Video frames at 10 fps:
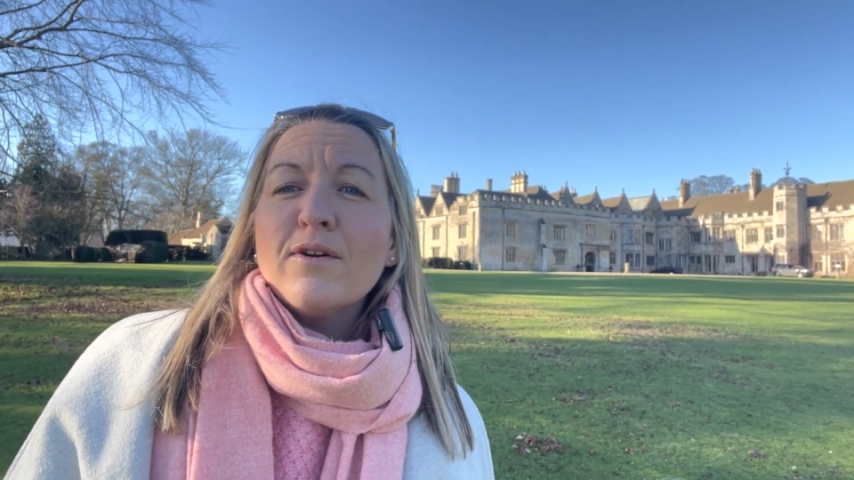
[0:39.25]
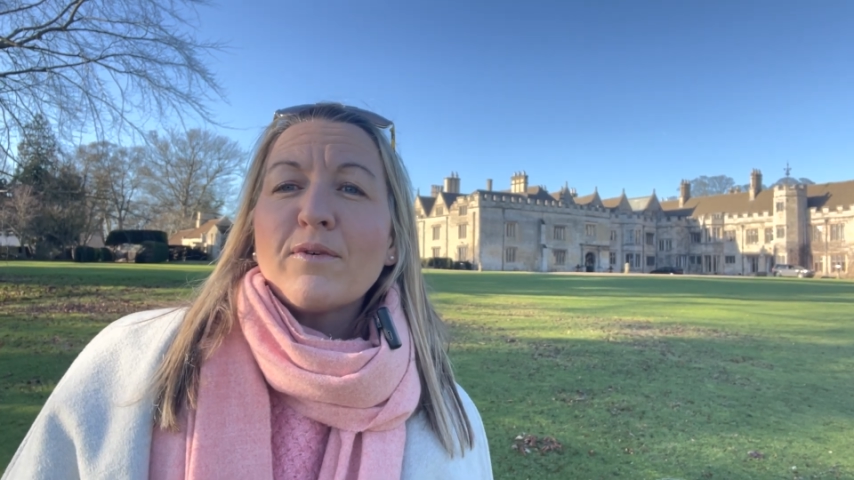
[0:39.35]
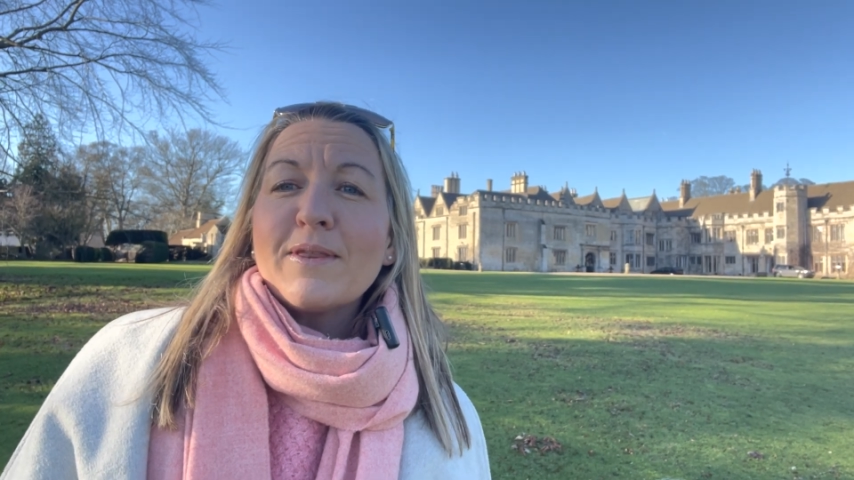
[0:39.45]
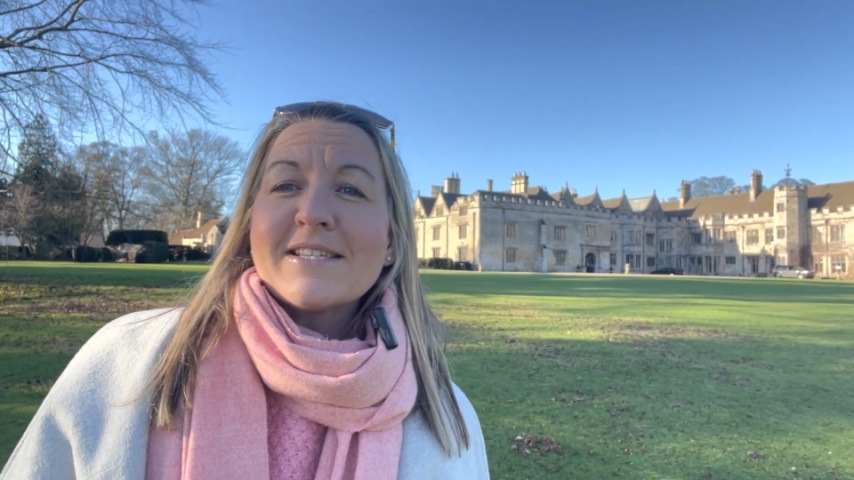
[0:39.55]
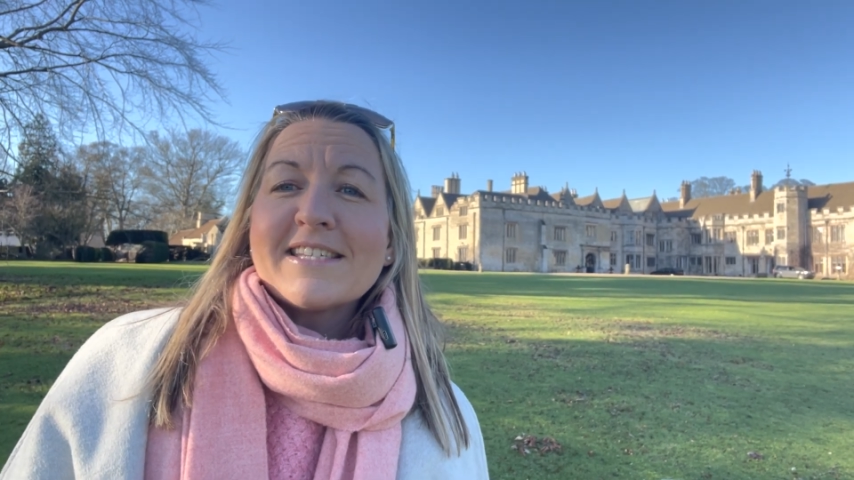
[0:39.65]

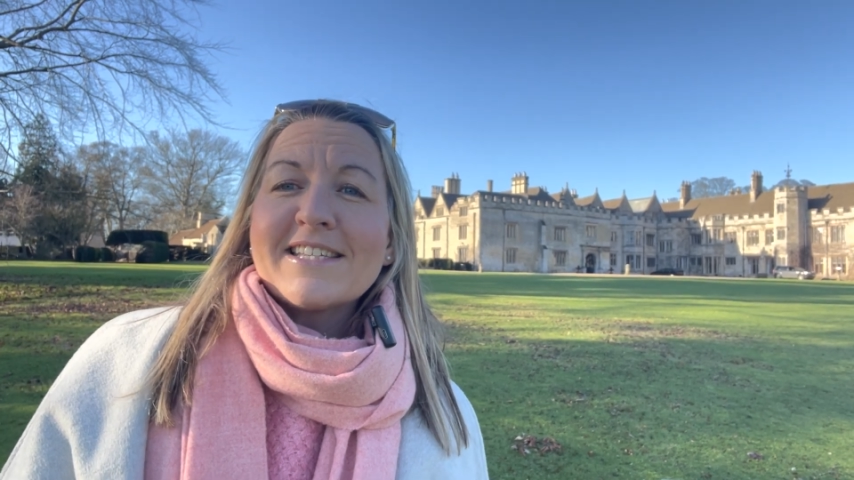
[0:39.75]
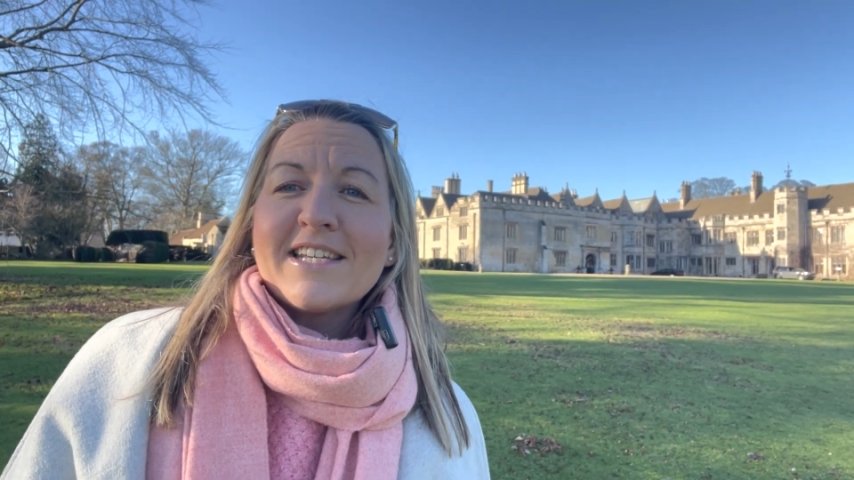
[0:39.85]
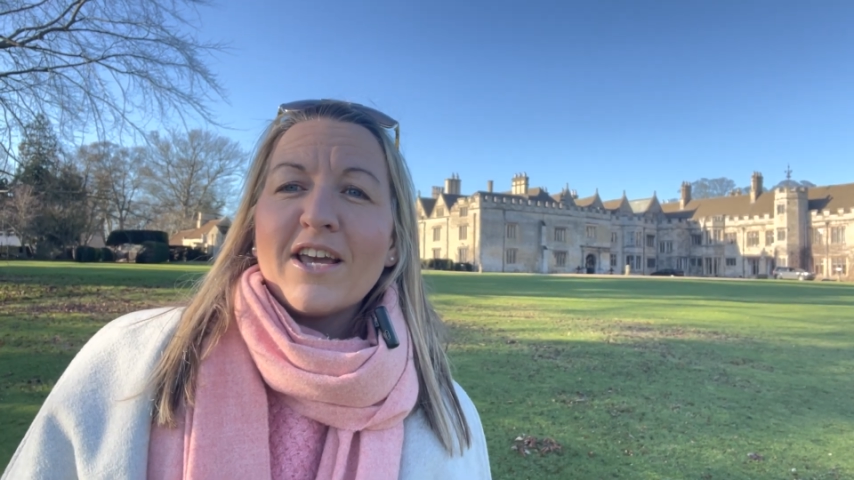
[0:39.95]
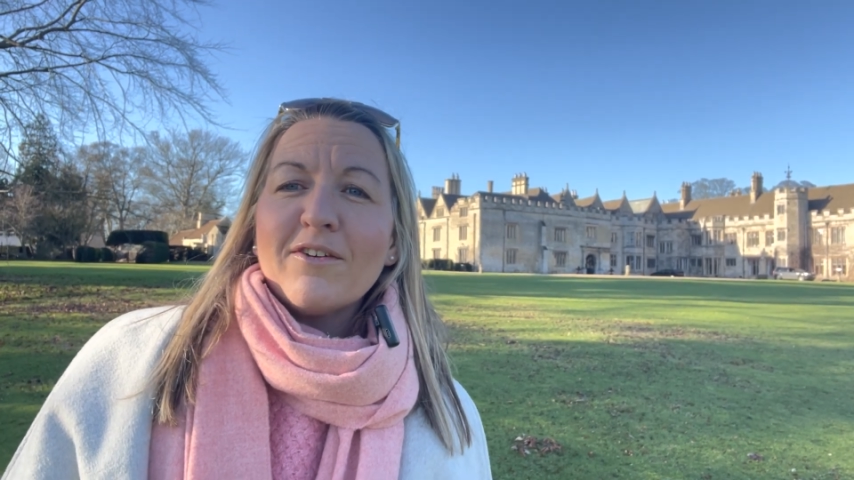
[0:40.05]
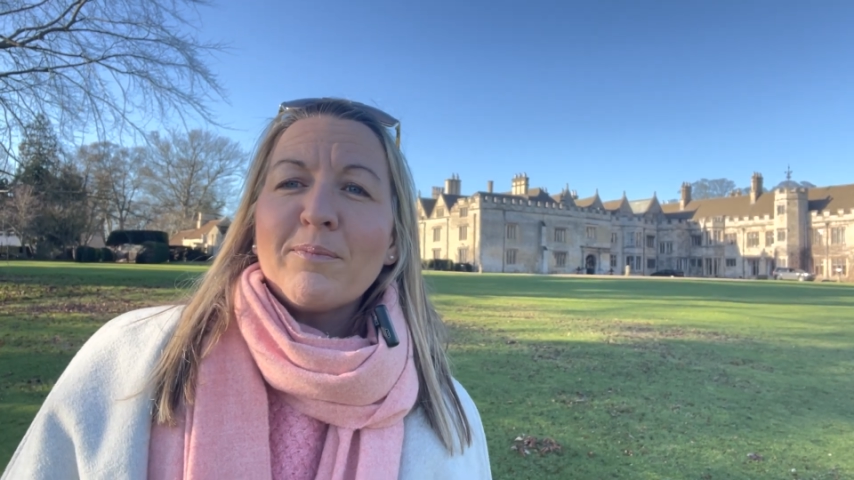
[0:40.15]
from the
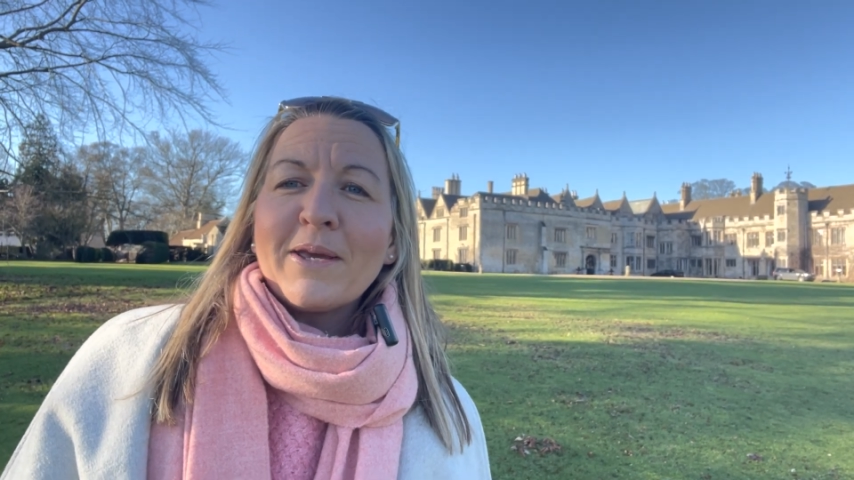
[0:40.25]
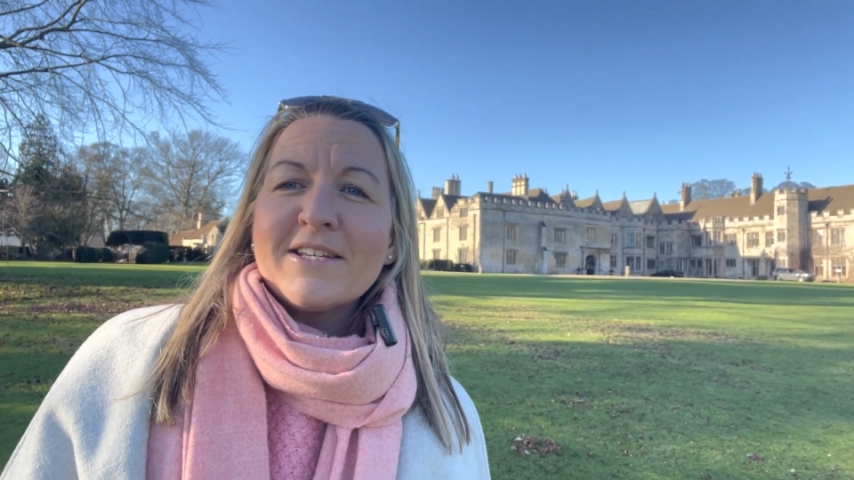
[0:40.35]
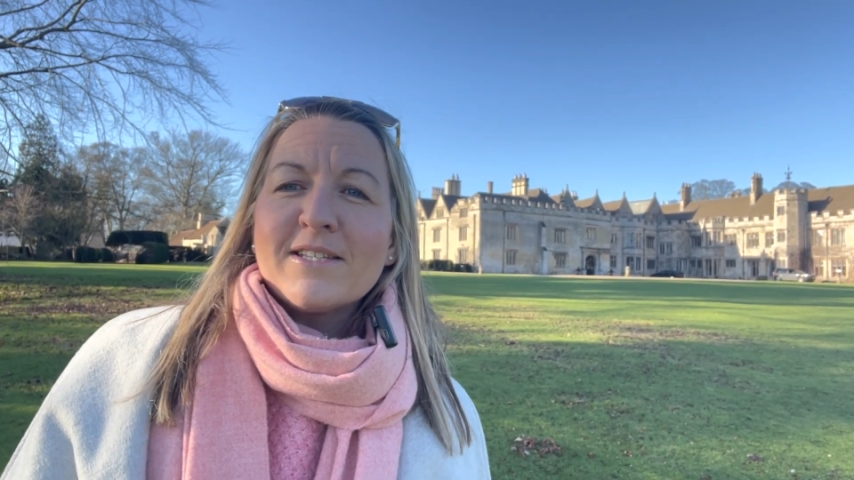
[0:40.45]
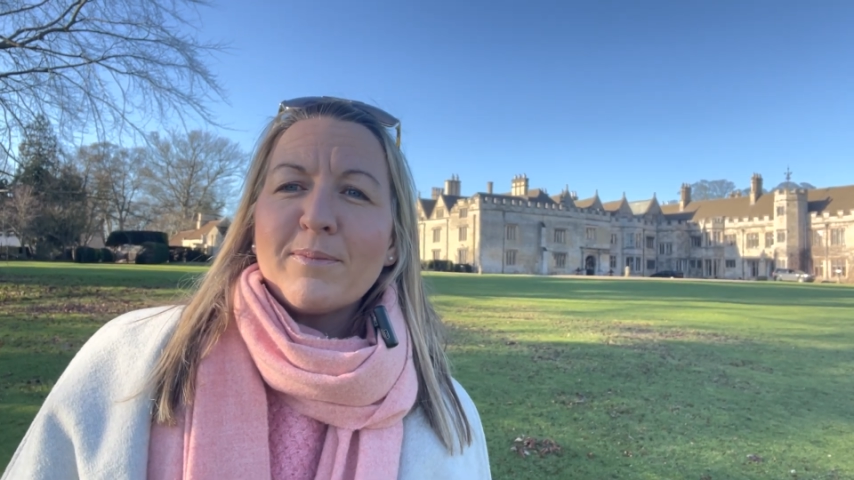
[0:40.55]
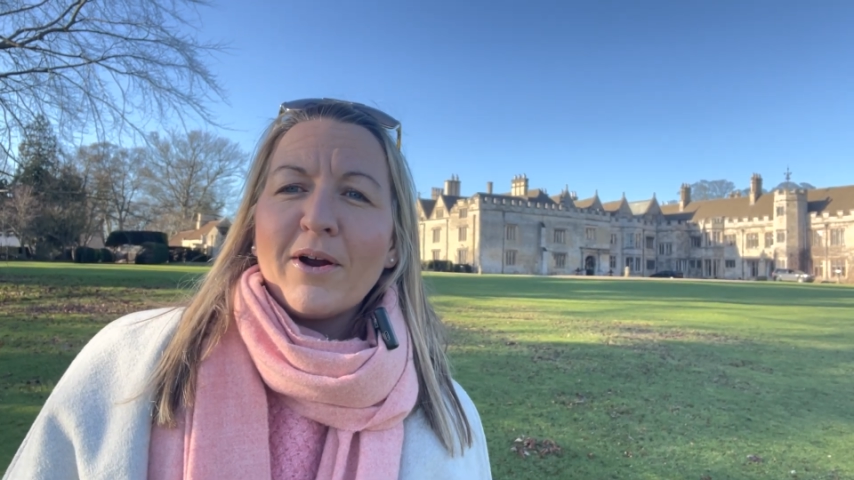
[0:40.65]
city of
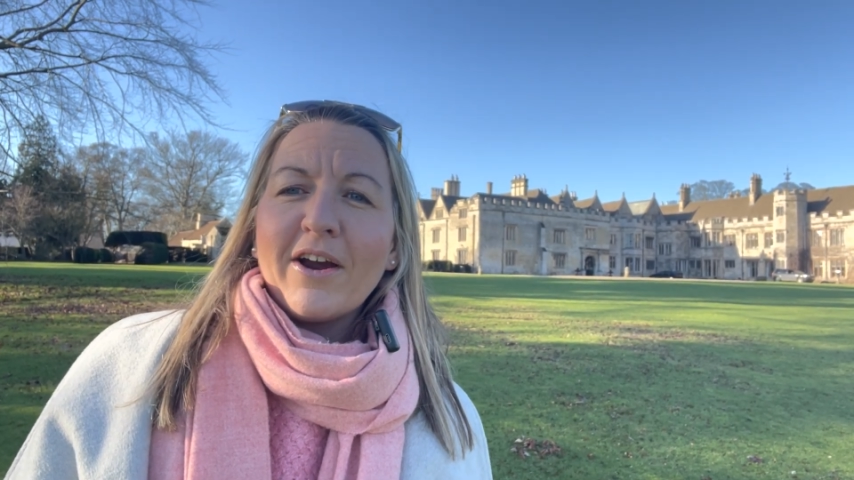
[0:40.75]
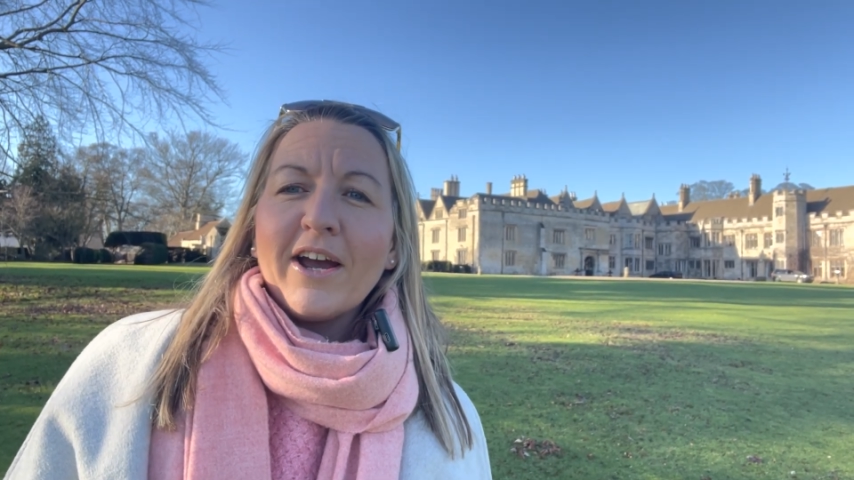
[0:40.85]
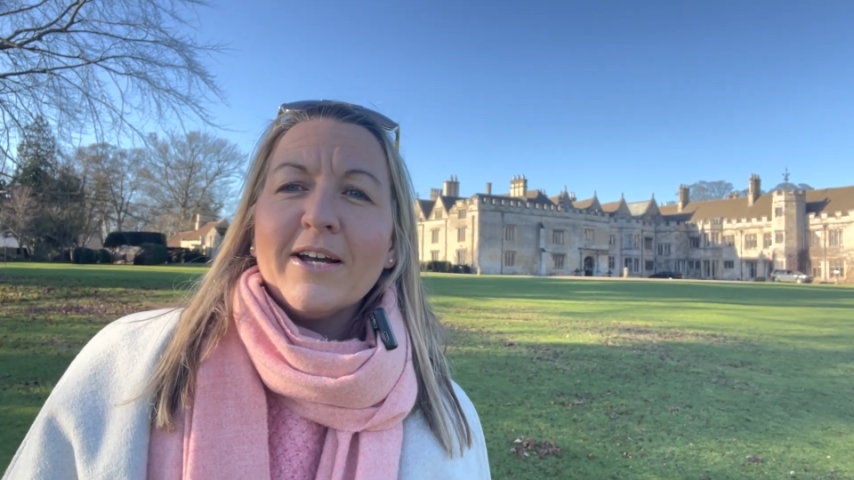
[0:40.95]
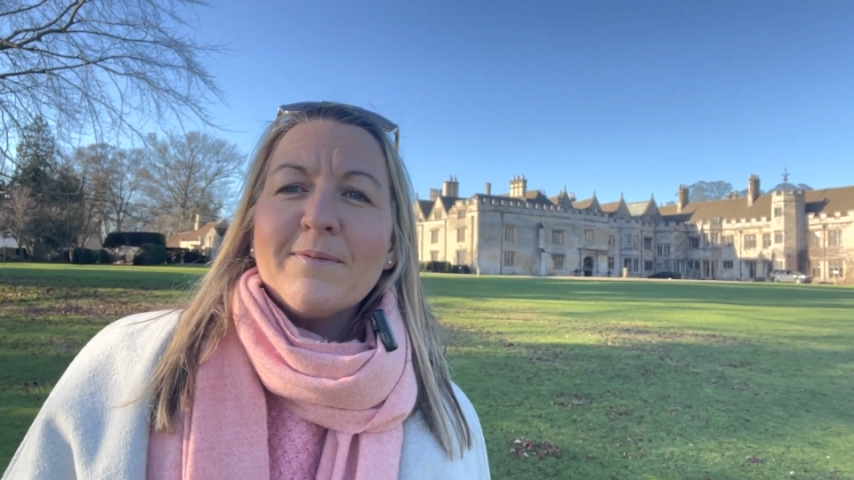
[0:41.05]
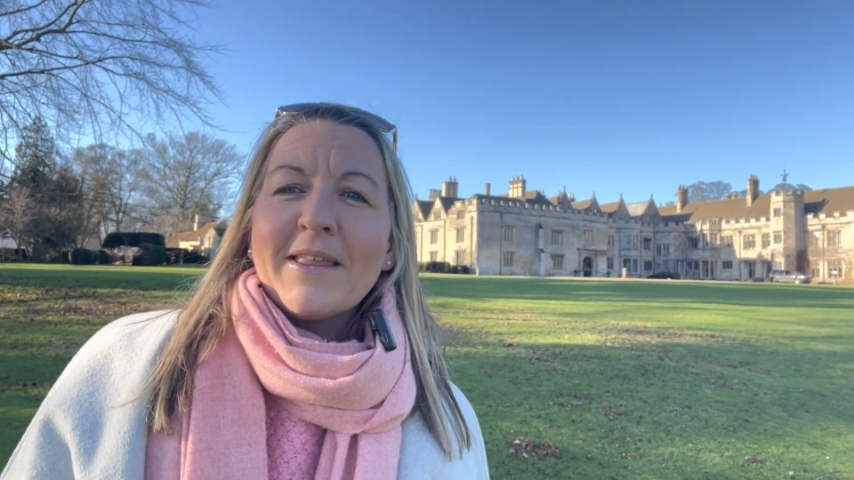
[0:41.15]
Peterborough.